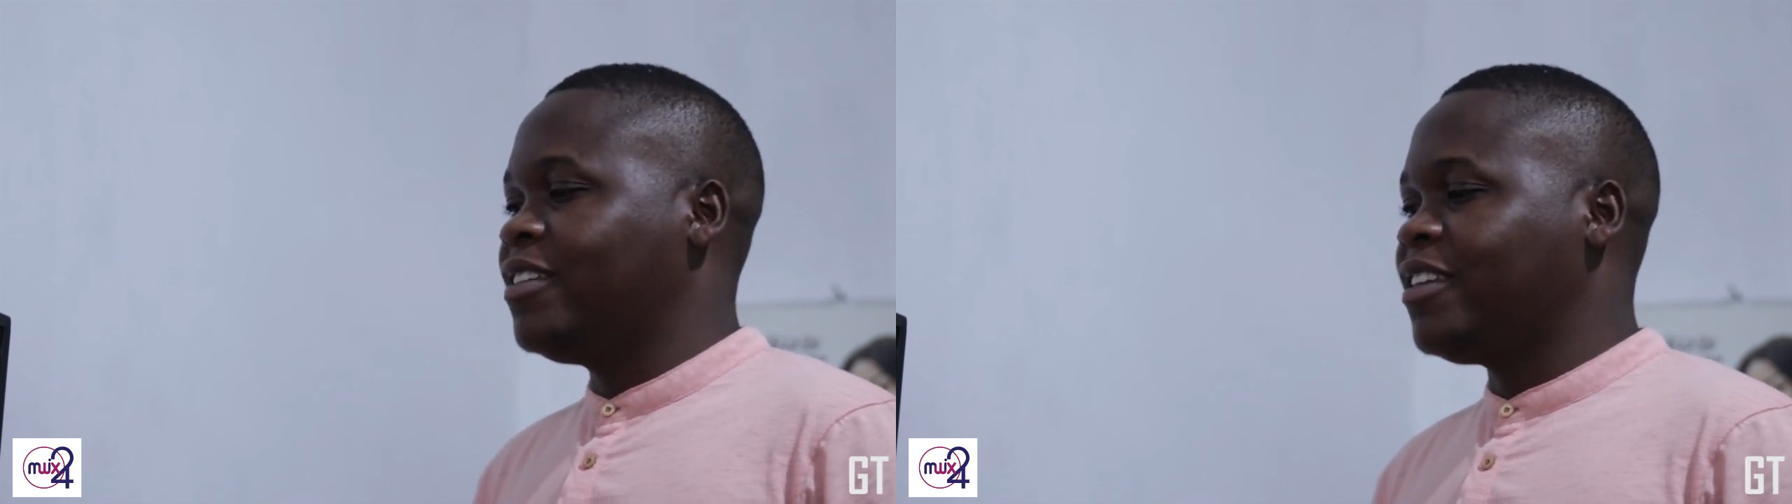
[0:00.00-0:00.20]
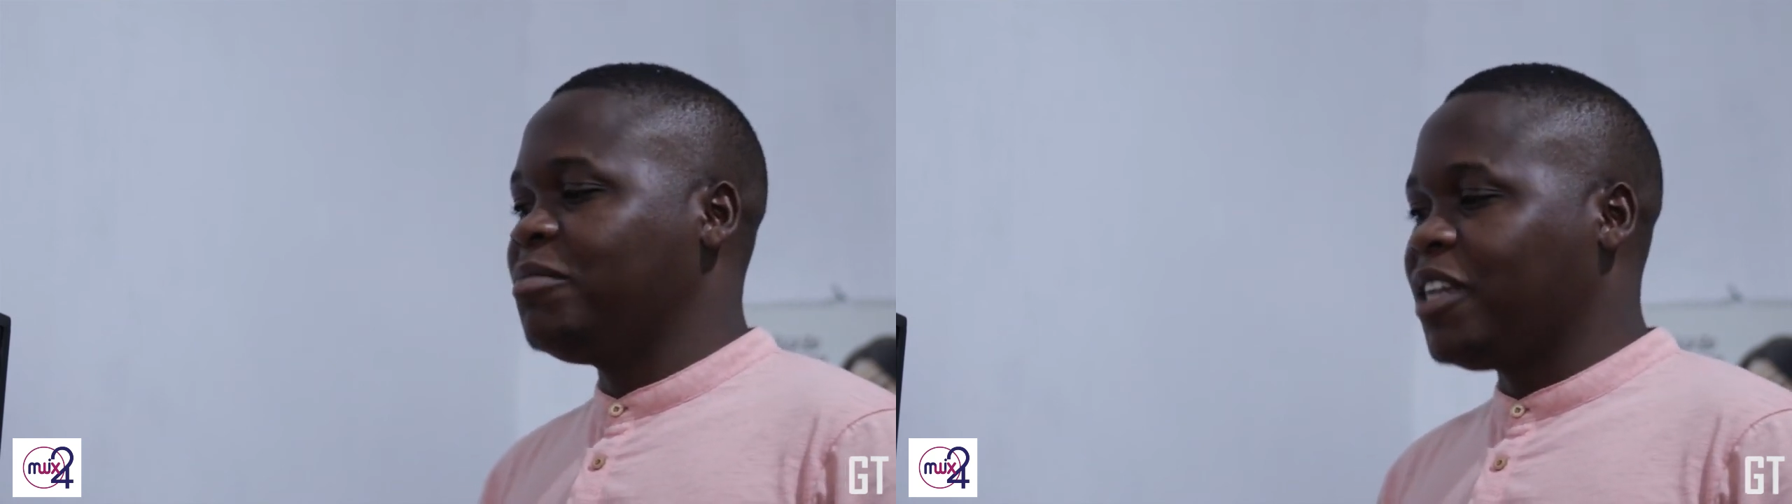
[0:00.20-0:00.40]

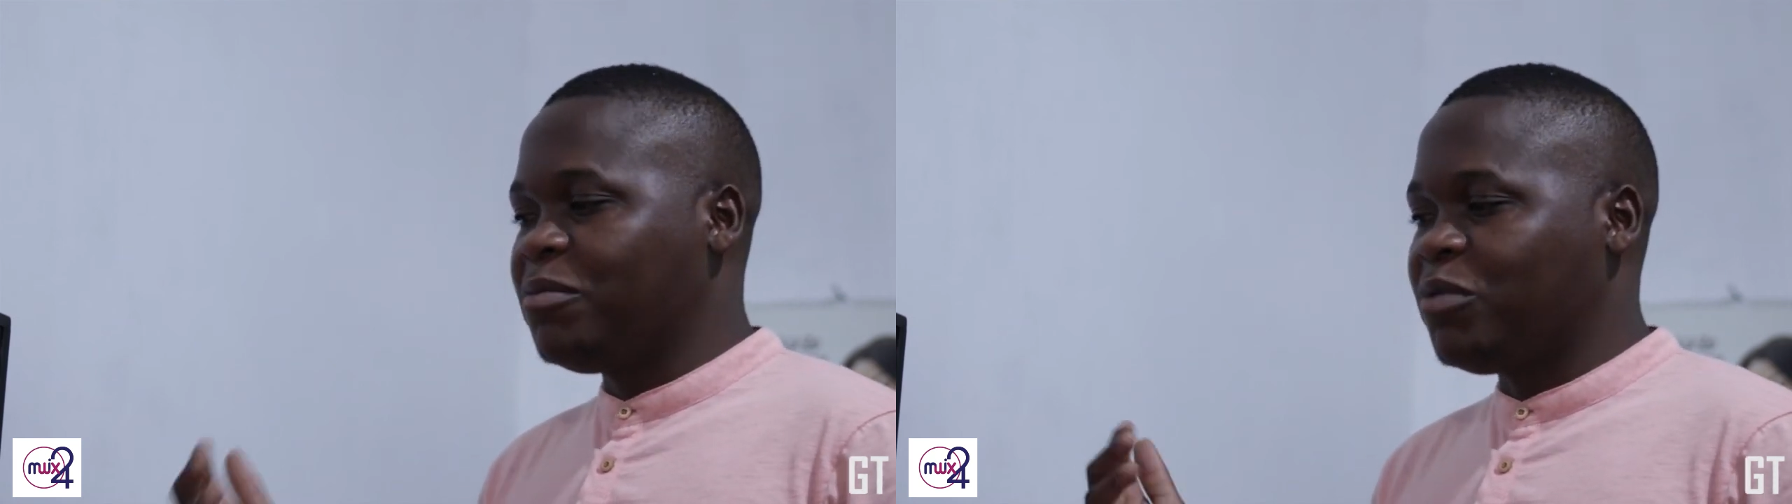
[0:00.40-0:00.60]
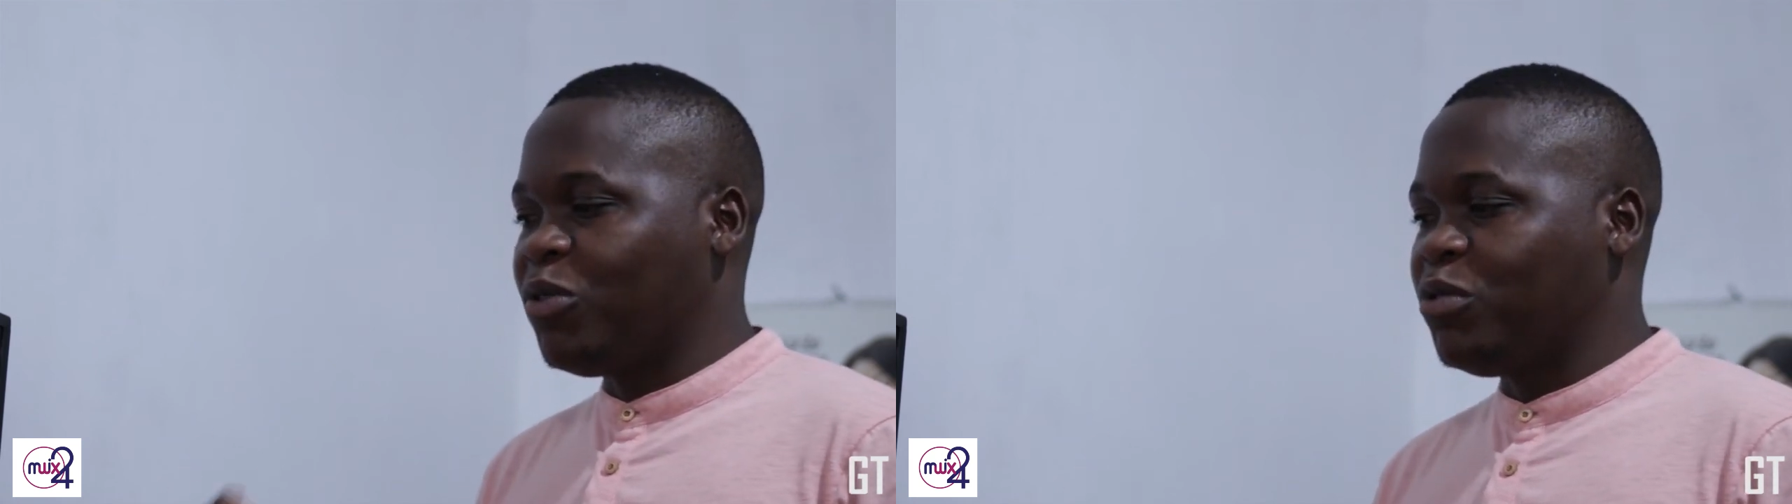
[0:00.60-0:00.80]

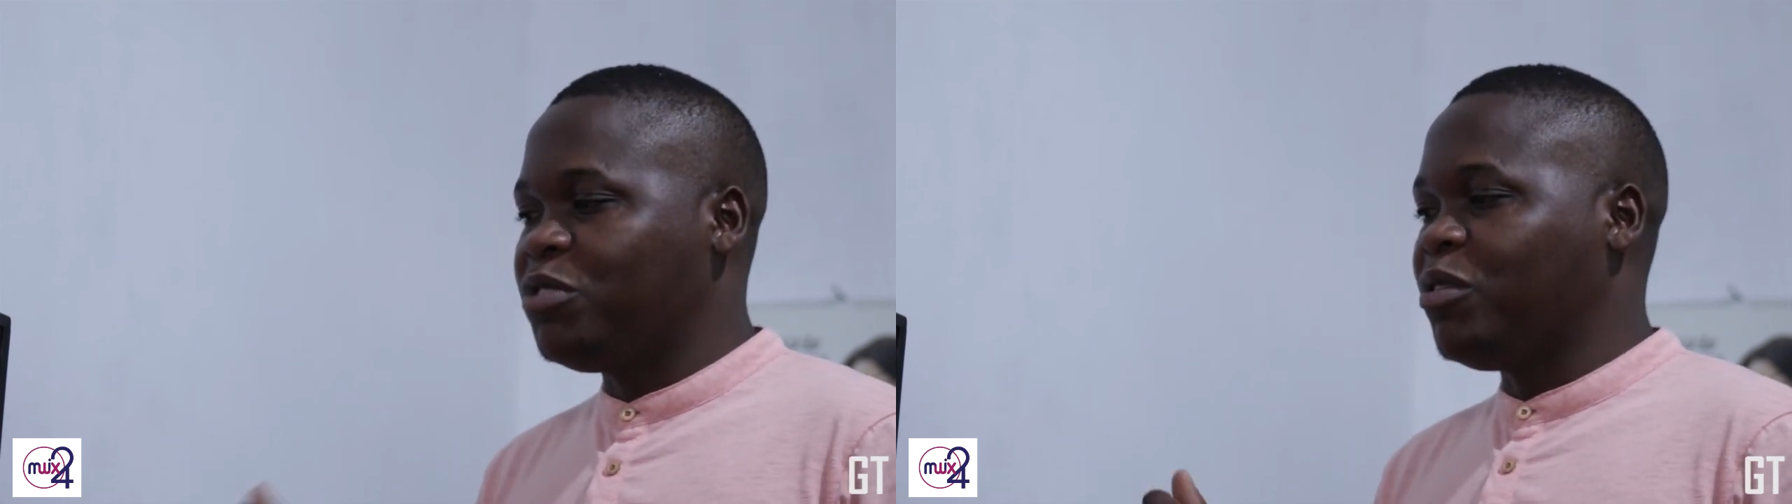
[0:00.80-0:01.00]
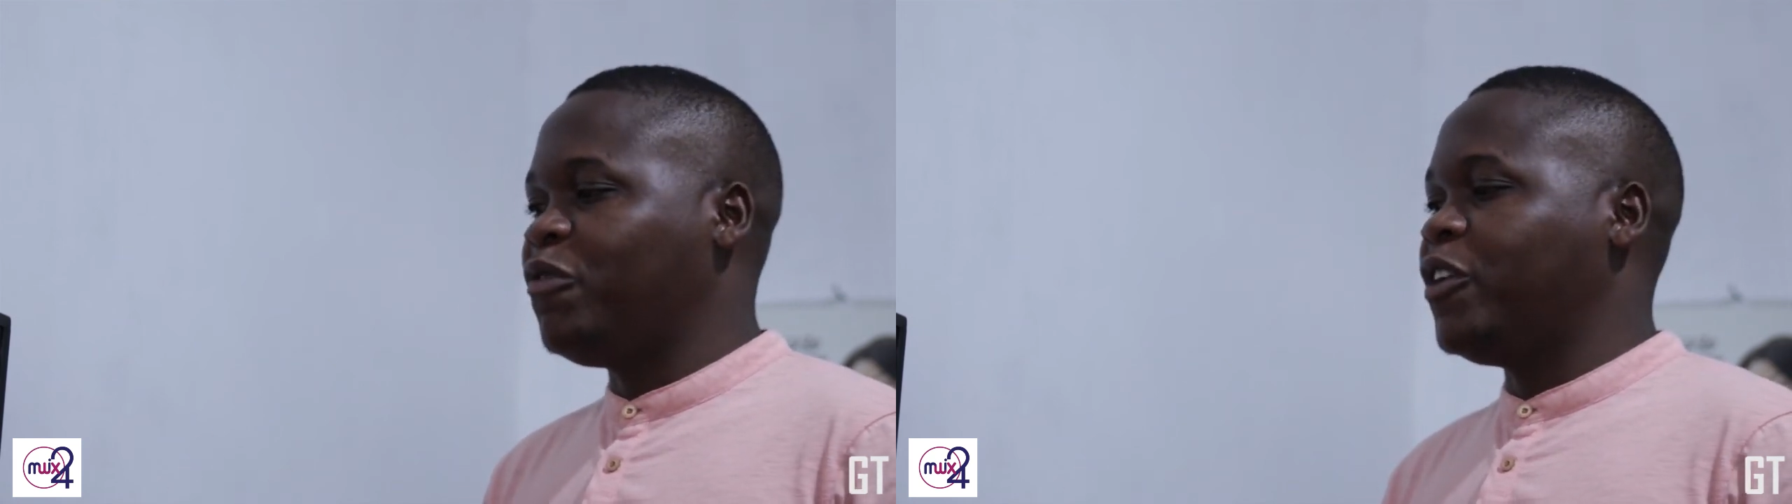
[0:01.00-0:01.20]
sometimes our coach
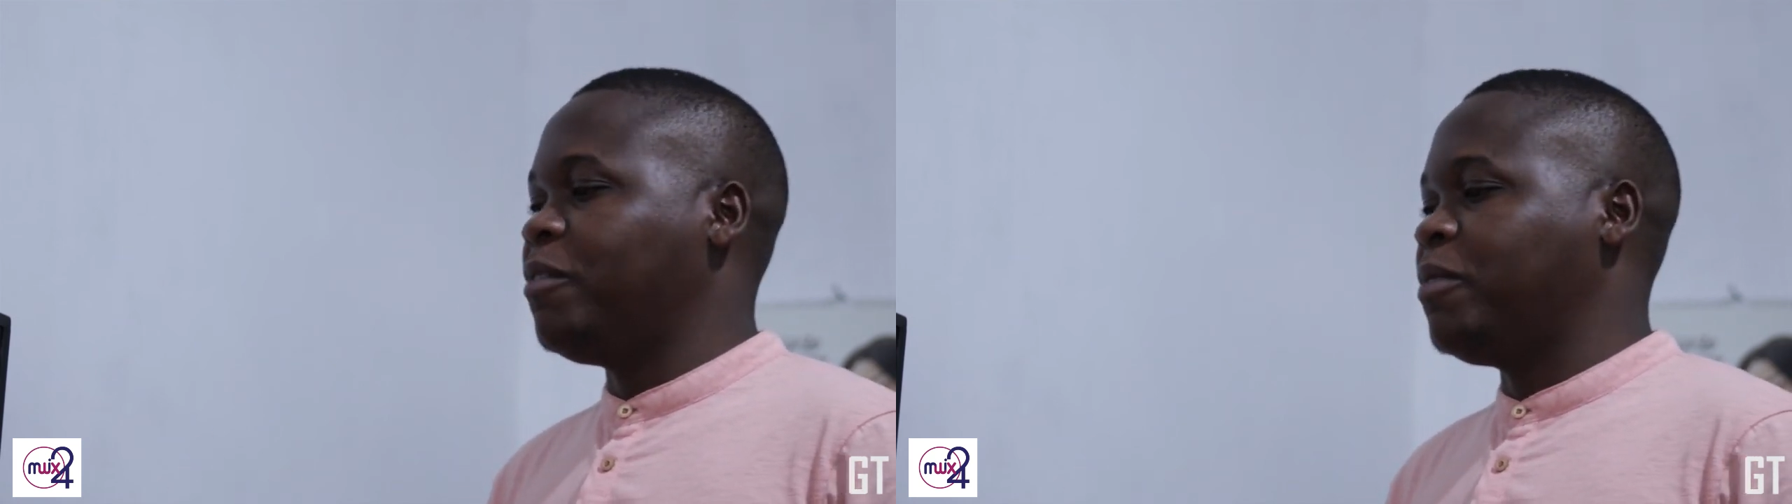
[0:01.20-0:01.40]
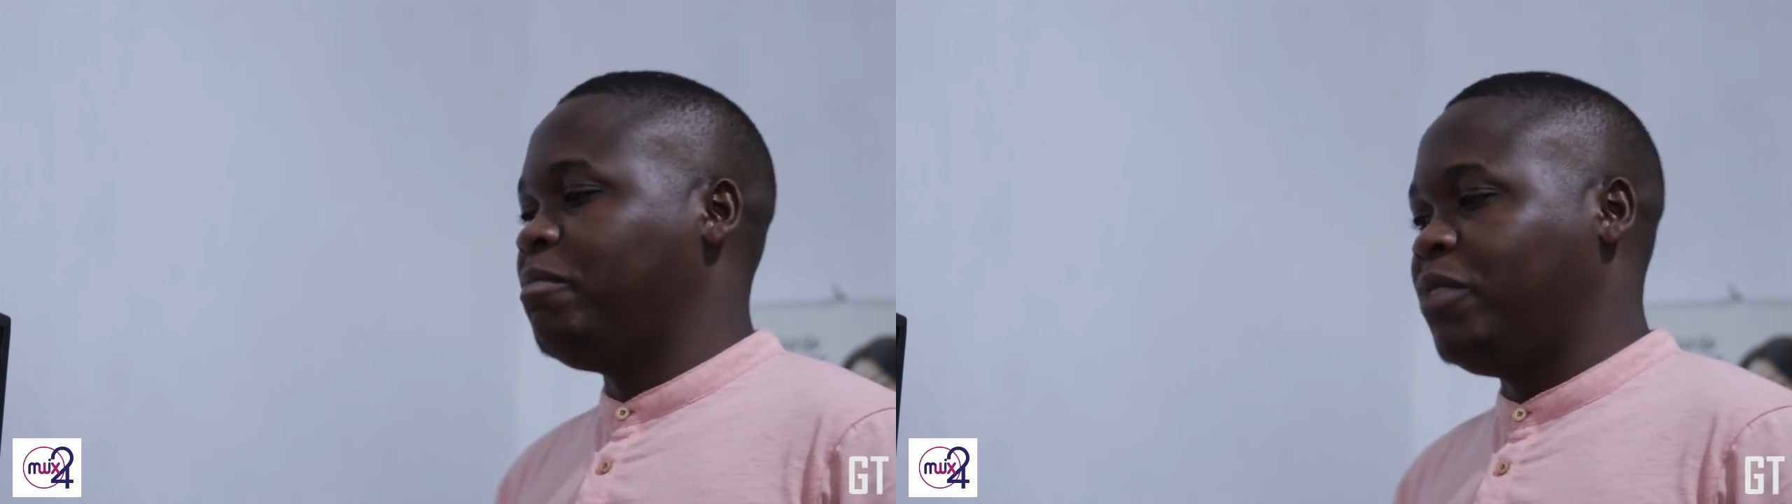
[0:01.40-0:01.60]

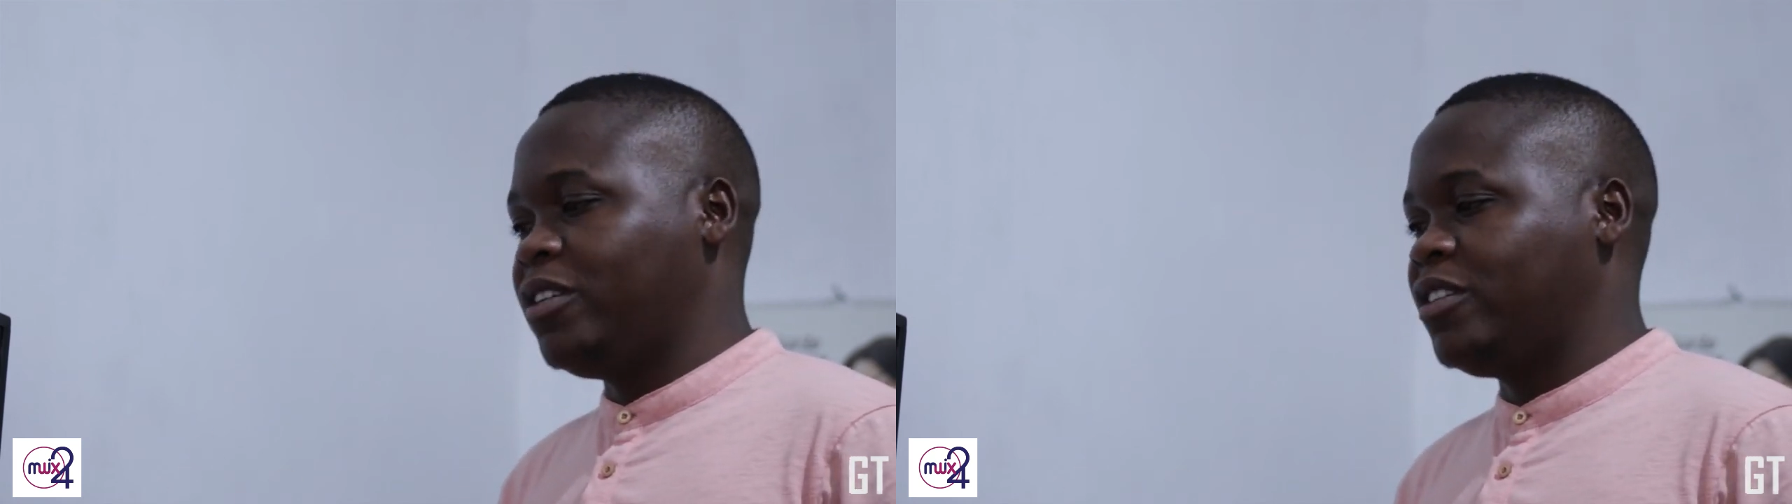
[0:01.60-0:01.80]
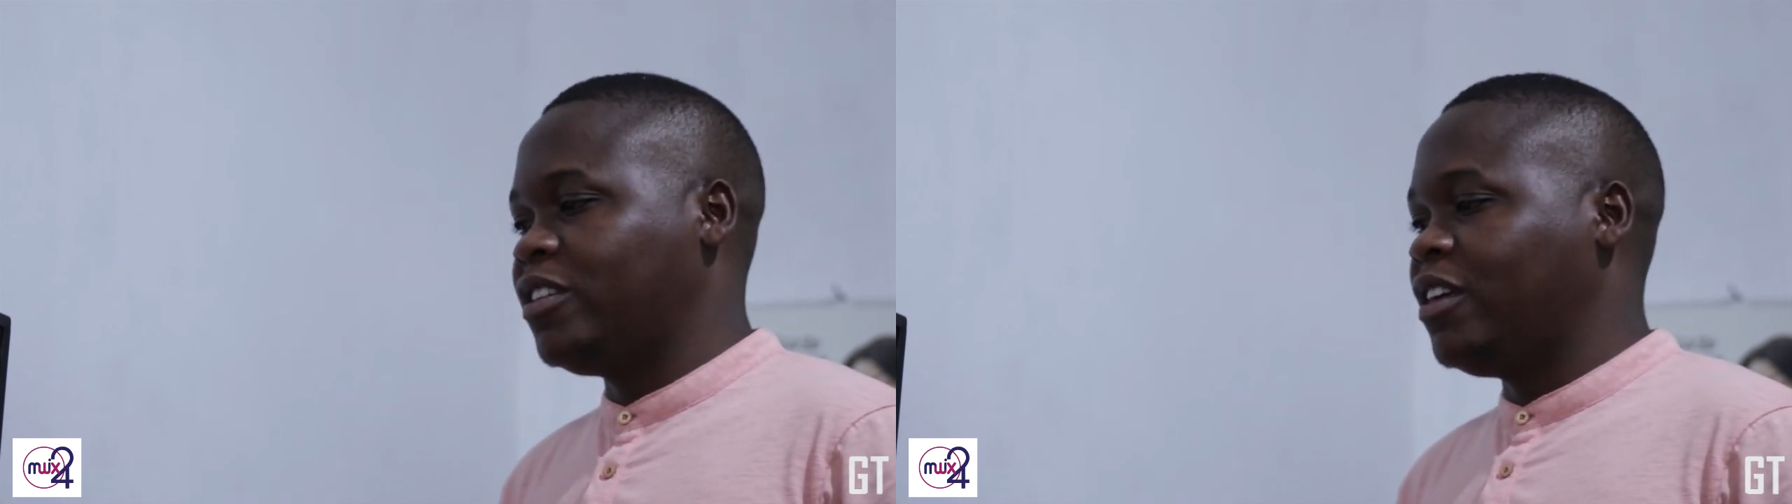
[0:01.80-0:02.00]
wakufaka pa
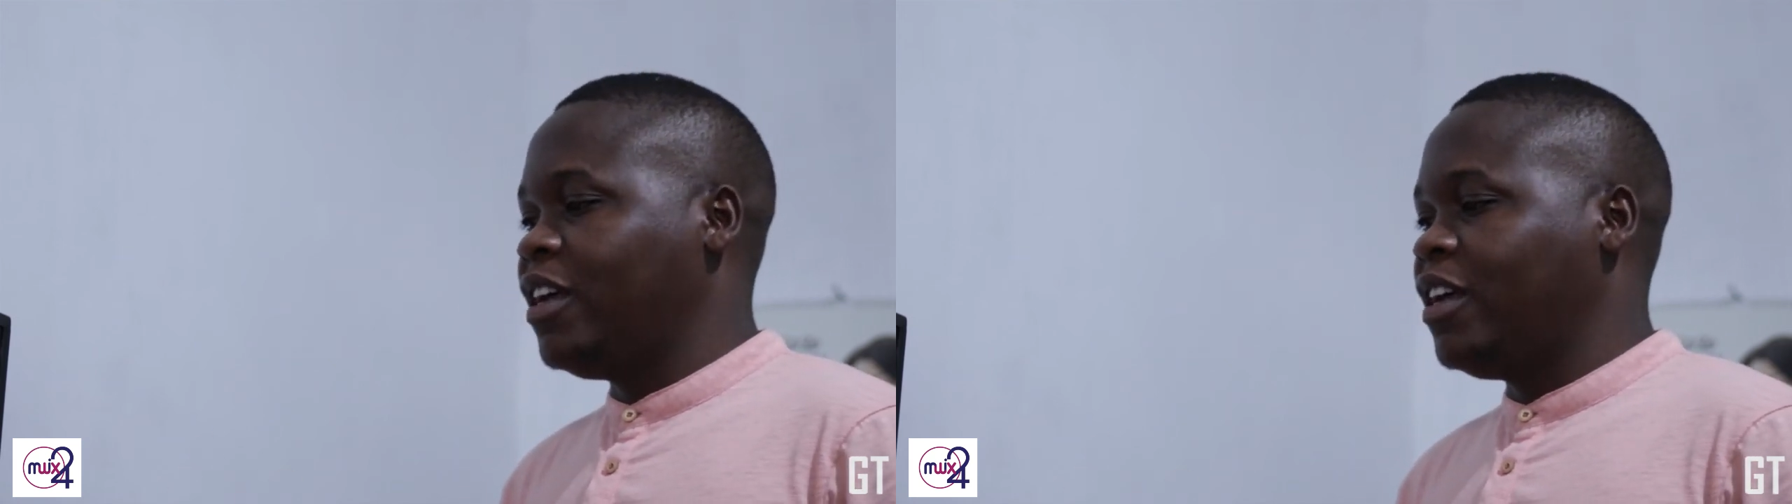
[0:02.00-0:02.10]
bench.